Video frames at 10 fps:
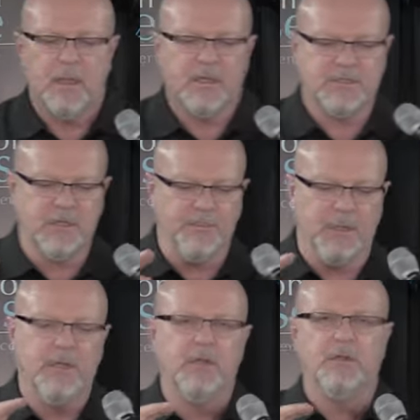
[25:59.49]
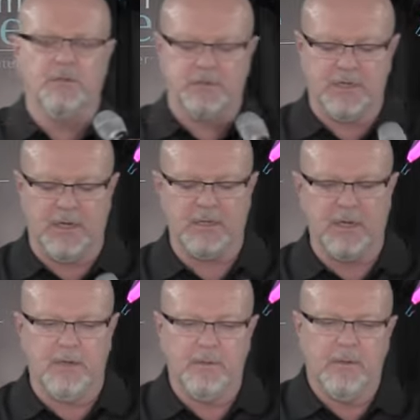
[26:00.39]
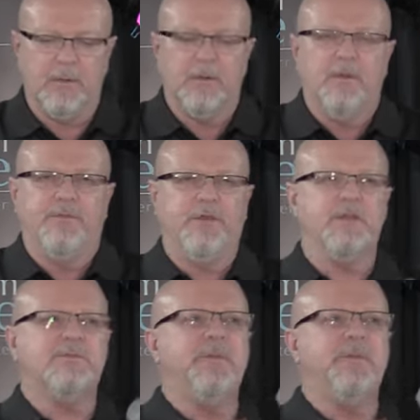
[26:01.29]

a simile, and you're saying now, this